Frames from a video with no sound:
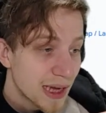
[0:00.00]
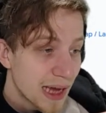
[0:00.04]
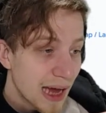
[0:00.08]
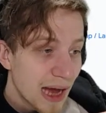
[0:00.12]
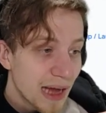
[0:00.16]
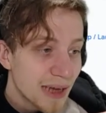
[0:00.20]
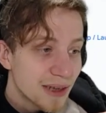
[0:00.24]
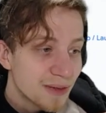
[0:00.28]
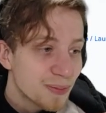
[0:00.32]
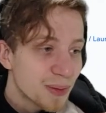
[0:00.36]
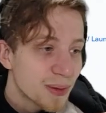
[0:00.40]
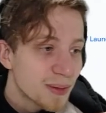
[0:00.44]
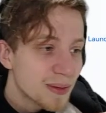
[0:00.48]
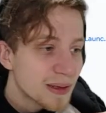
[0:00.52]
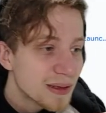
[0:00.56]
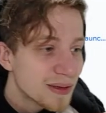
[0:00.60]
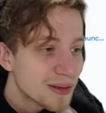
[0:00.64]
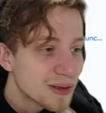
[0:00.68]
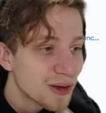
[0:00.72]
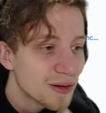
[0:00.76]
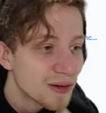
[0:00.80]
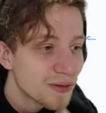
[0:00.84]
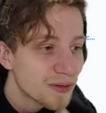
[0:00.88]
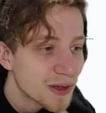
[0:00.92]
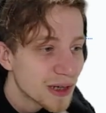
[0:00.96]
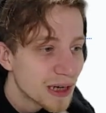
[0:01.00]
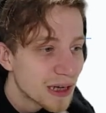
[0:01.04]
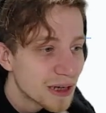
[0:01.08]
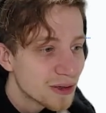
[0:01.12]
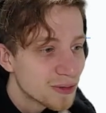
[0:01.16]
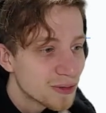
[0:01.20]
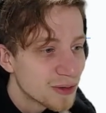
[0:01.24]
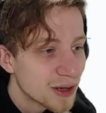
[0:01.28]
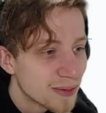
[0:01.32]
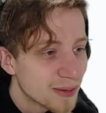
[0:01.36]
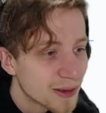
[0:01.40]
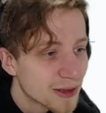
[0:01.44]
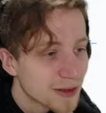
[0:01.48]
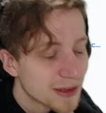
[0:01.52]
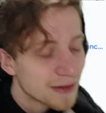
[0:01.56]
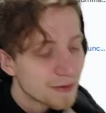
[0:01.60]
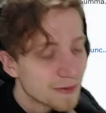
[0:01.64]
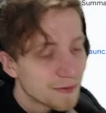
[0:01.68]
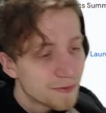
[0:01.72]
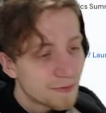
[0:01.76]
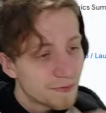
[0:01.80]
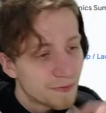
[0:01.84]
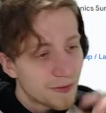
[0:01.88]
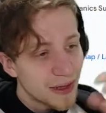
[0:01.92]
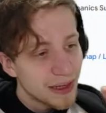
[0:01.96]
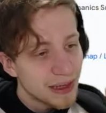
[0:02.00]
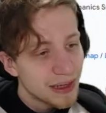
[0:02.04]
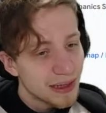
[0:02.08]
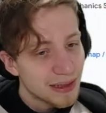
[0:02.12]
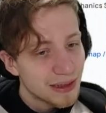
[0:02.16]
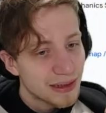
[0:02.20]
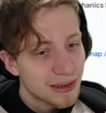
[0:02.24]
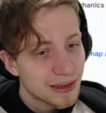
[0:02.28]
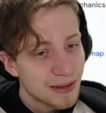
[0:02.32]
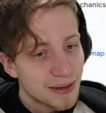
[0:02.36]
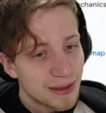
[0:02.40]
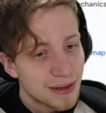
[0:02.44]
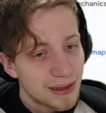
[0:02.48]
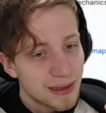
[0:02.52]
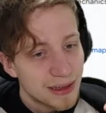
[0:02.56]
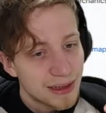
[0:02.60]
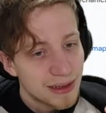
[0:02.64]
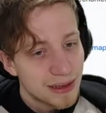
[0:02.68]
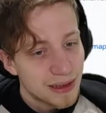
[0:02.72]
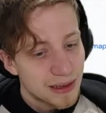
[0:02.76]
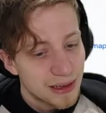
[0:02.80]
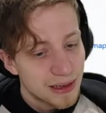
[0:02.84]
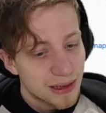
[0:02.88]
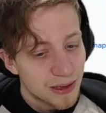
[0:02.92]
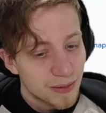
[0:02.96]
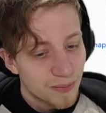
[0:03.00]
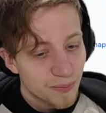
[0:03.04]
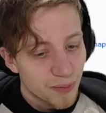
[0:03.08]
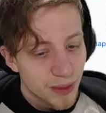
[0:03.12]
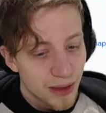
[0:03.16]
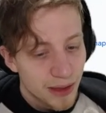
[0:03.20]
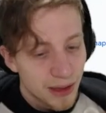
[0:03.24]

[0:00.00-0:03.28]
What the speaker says: I probably don't want to do that because I think the